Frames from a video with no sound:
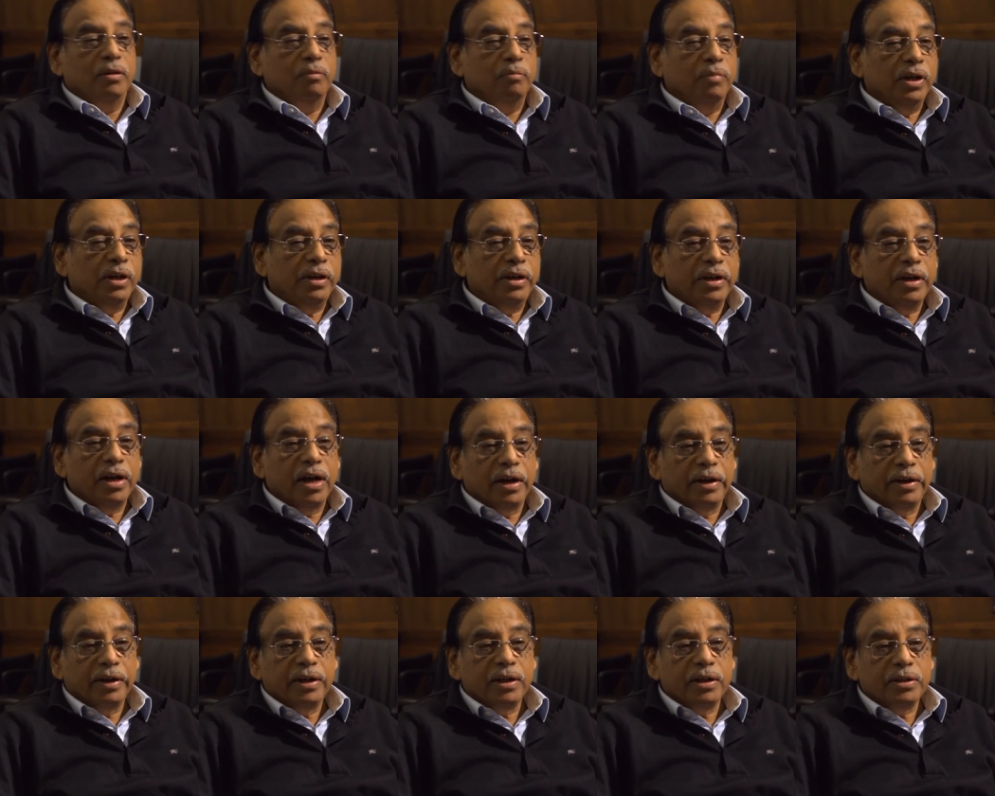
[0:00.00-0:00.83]
building
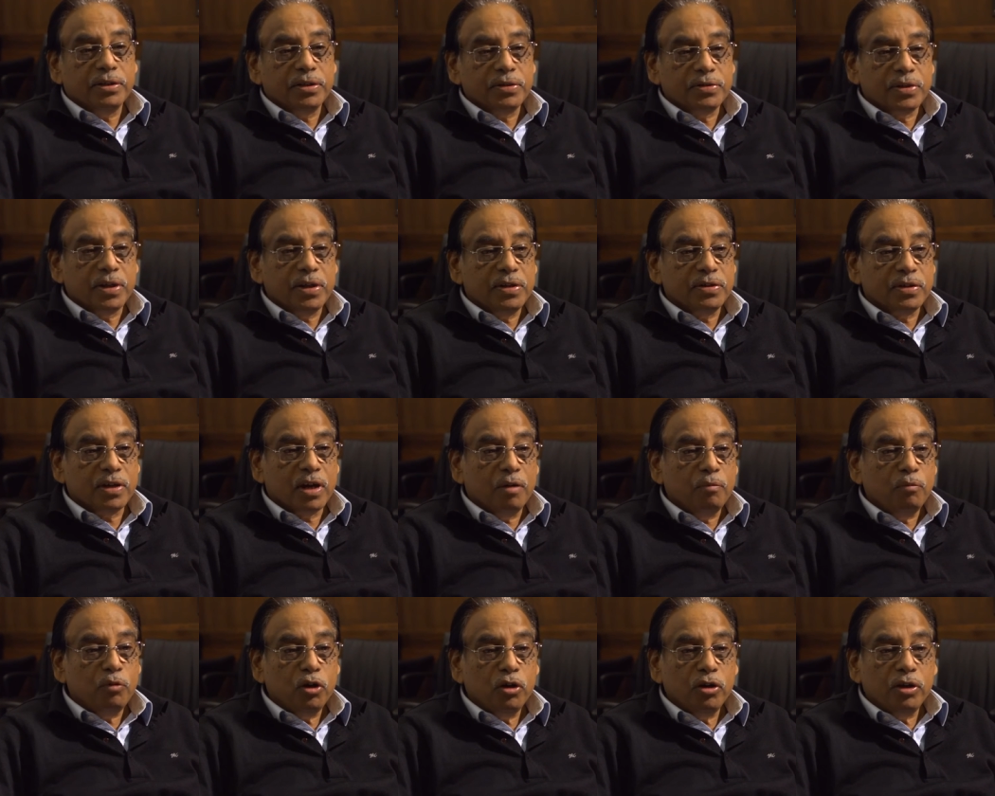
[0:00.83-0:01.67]
agriculture science
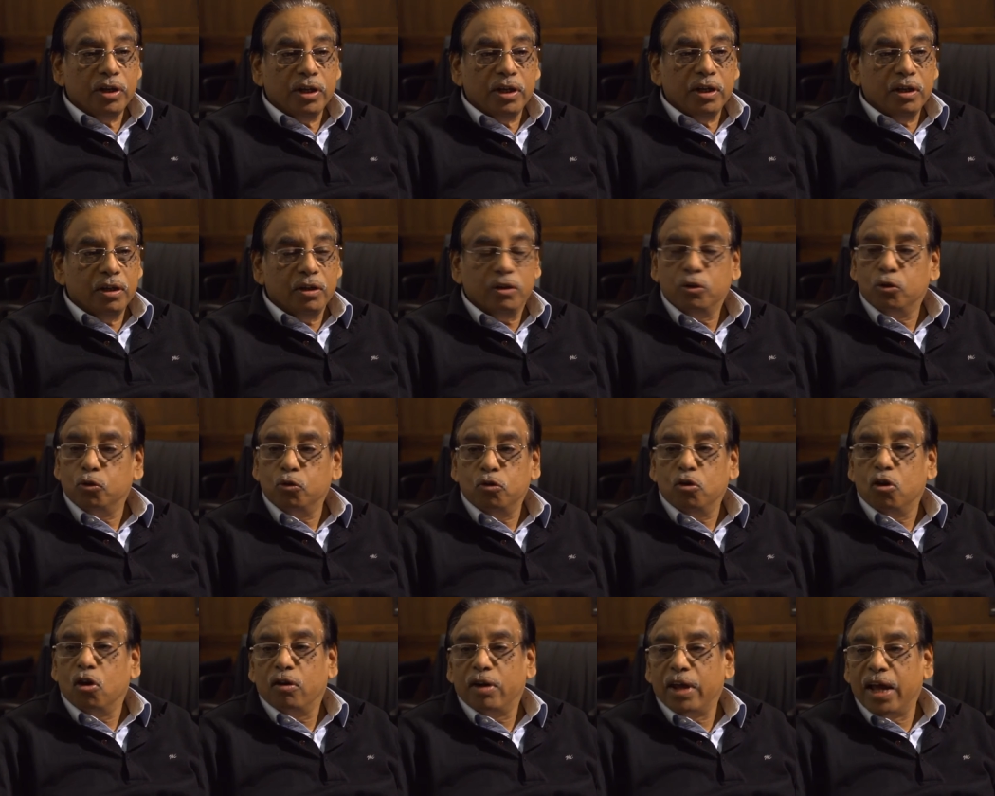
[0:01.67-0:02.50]
community, it
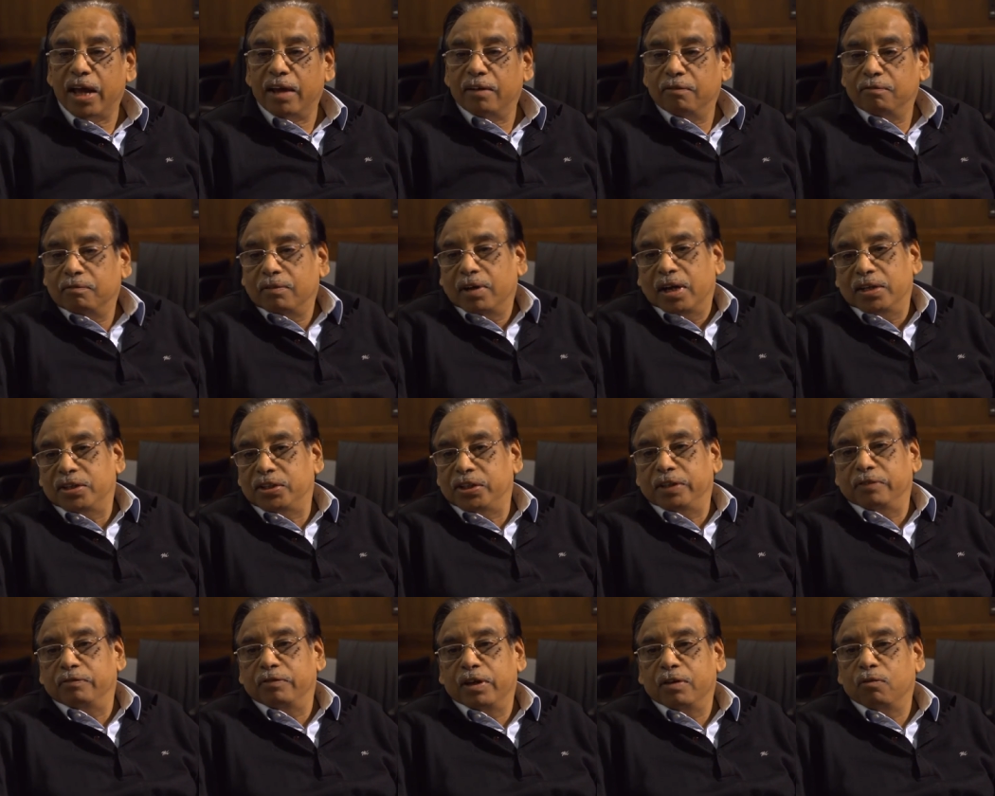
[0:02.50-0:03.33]
could not have
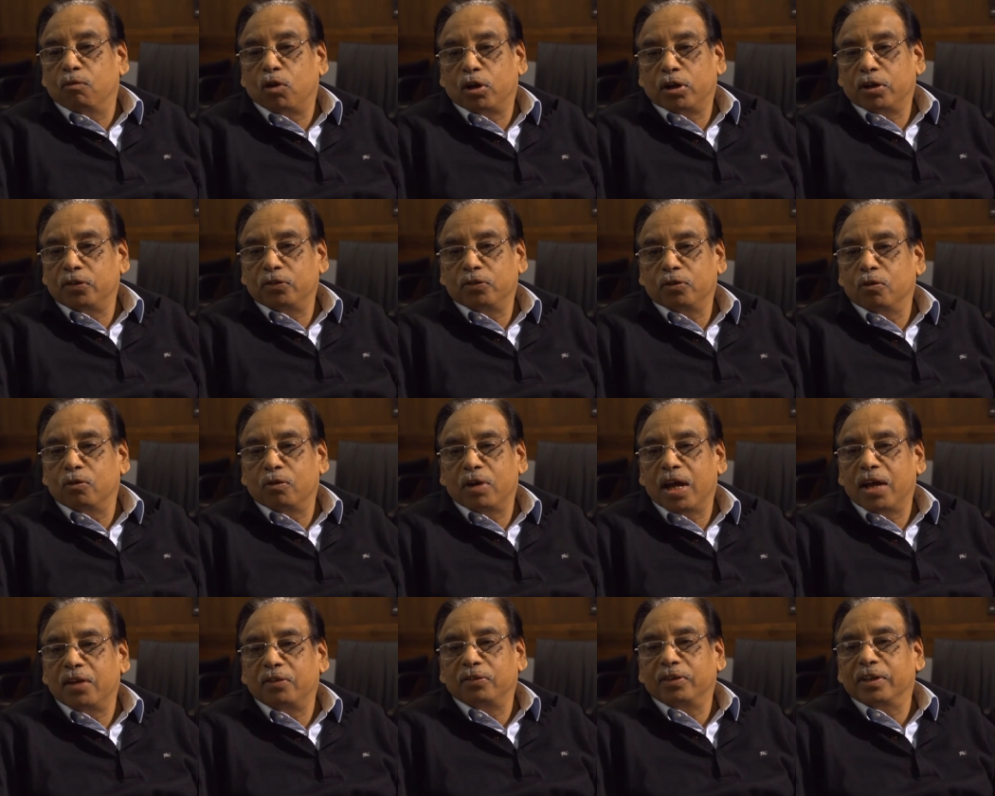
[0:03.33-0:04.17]
achieved what is
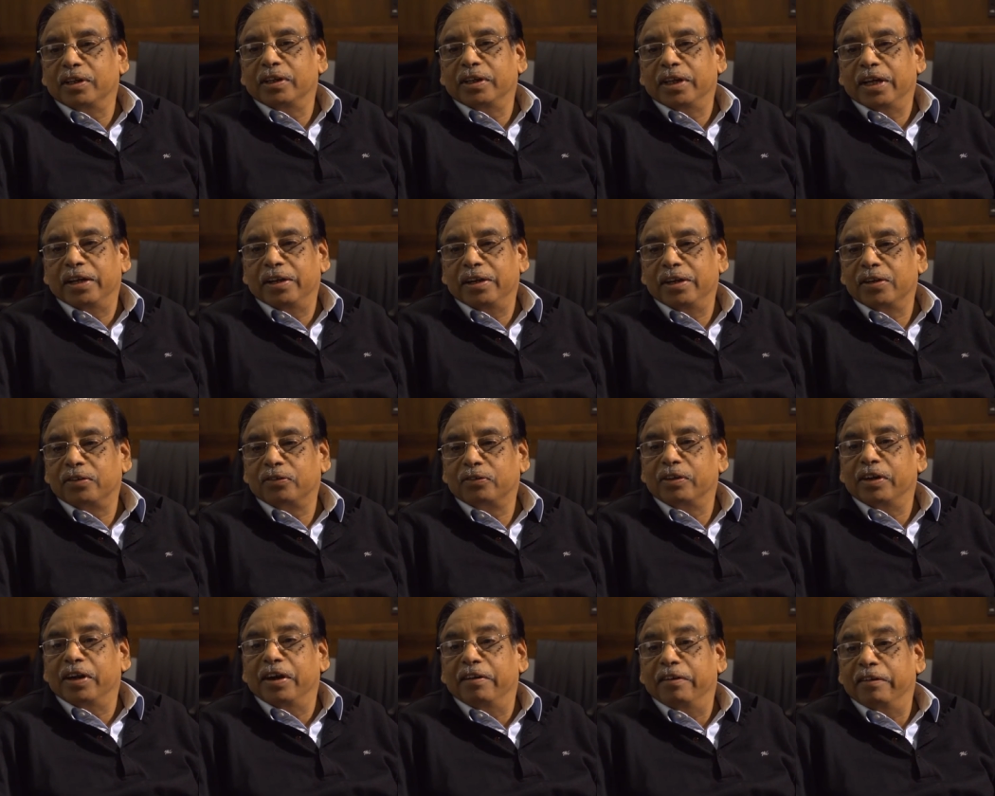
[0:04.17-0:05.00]
known as the India's
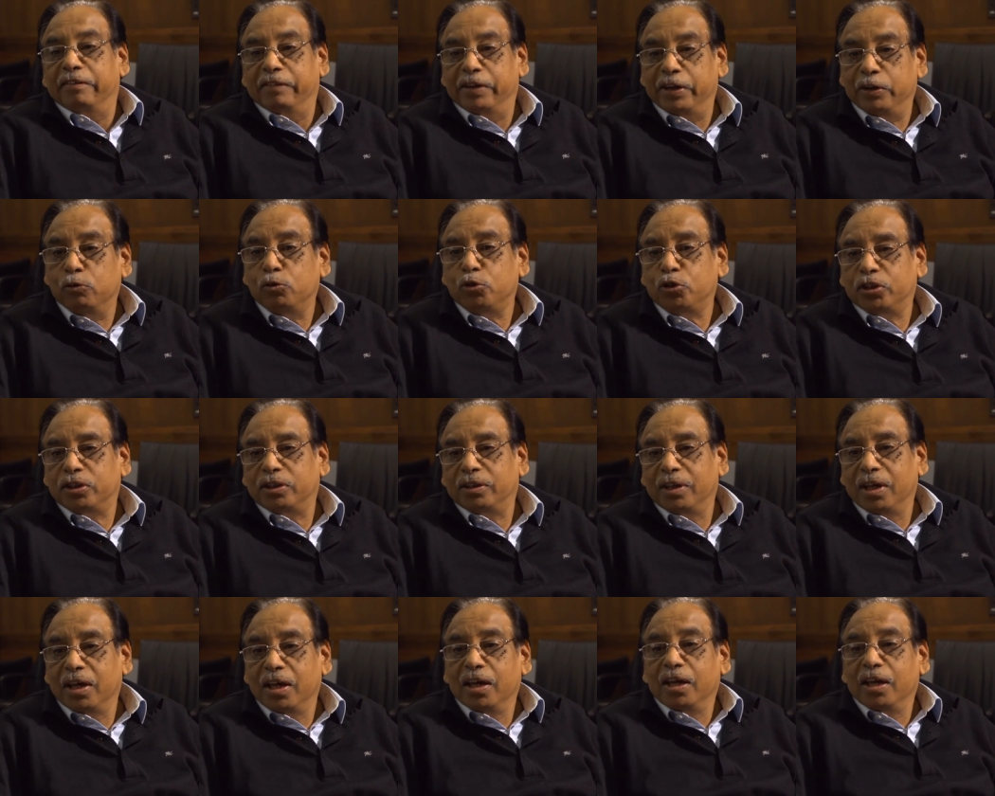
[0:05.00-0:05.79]
Green Revolution,